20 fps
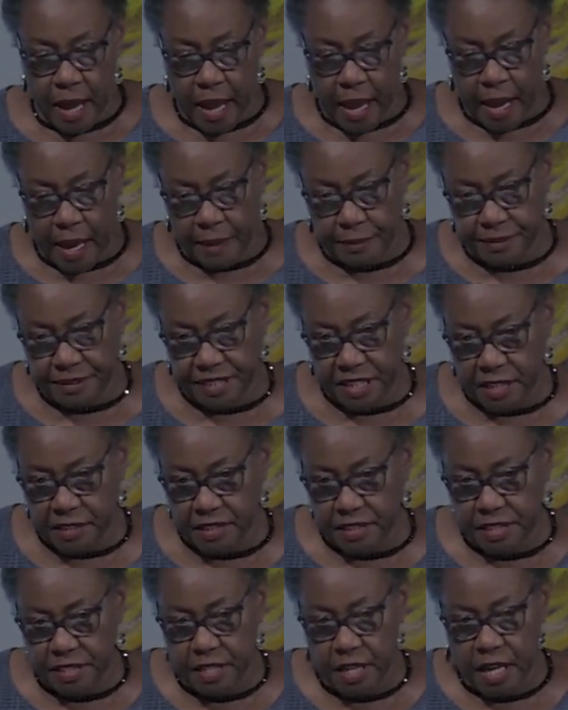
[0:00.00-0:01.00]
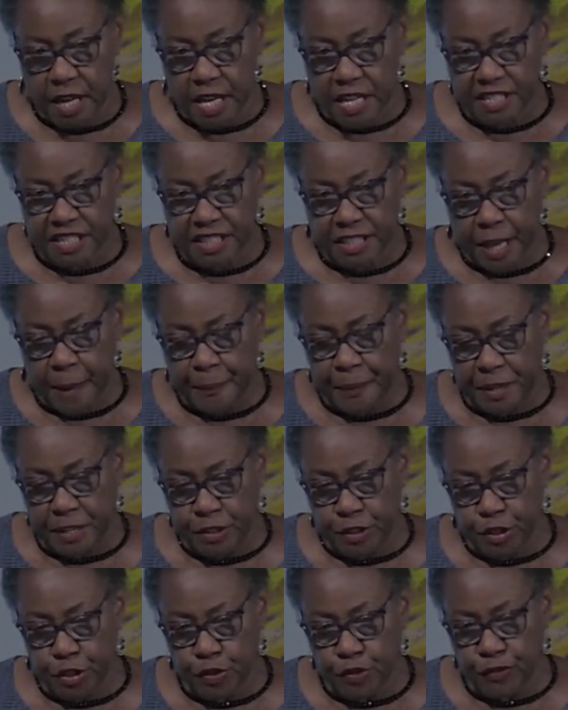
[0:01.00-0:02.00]
helps us step
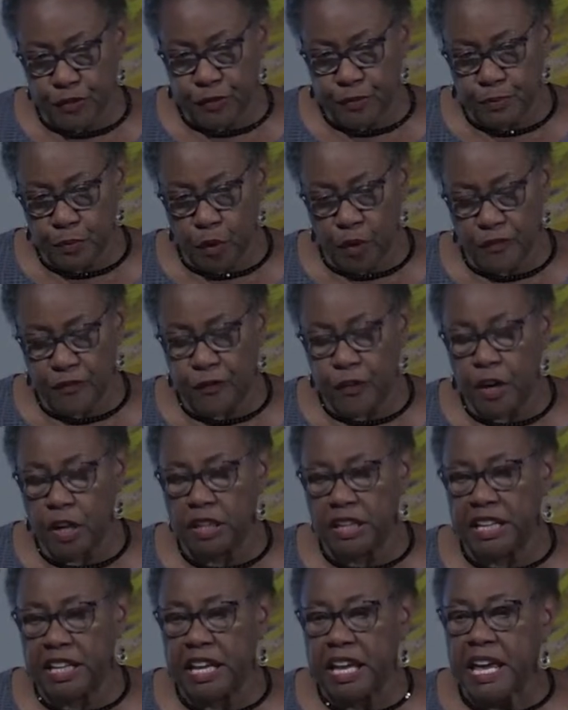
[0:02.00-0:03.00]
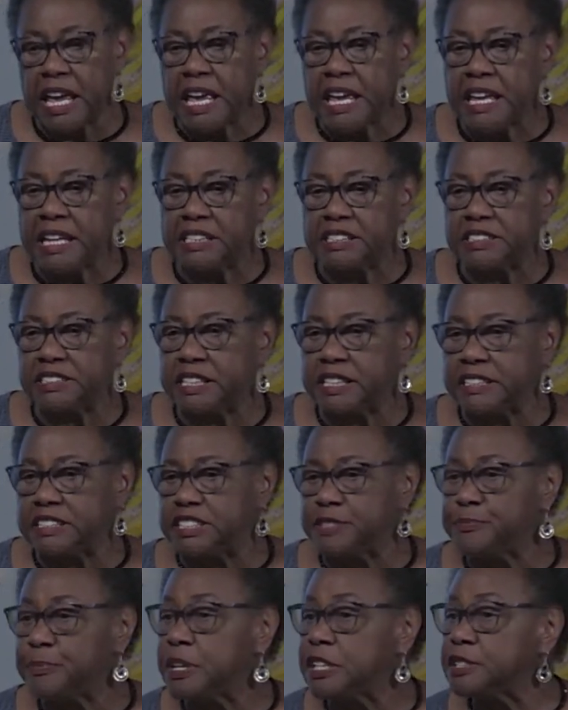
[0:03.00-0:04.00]
into more fully is the
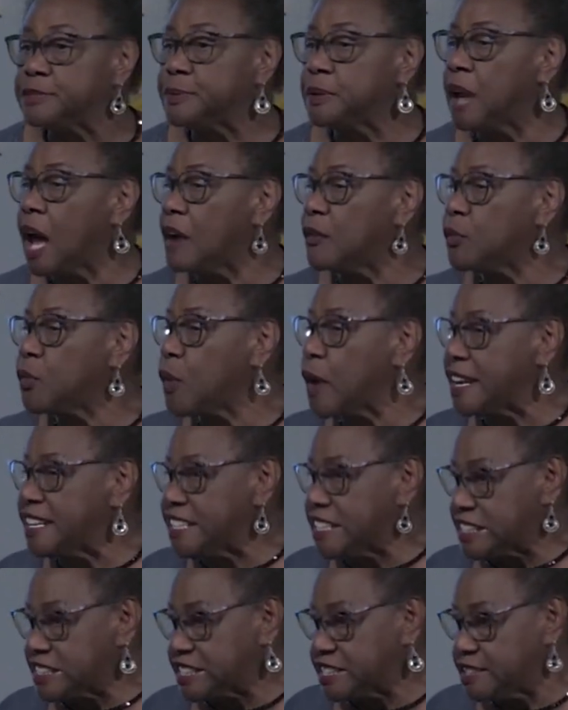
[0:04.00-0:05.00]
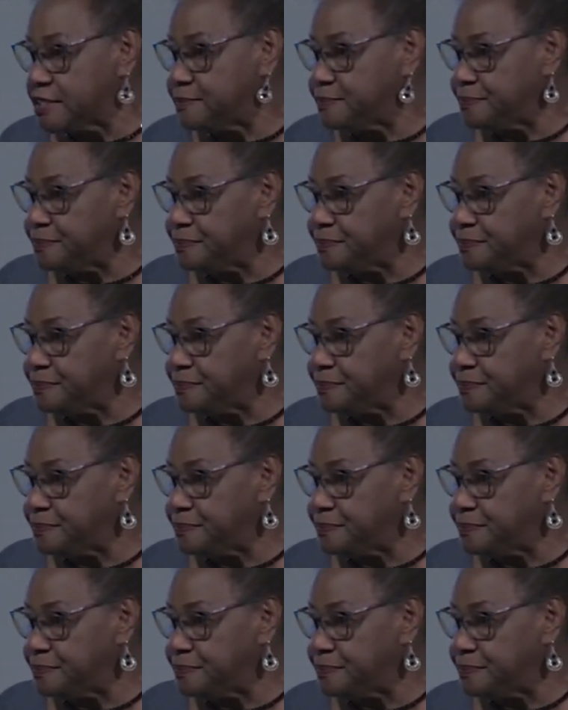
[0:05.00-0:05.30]
principle of oneness.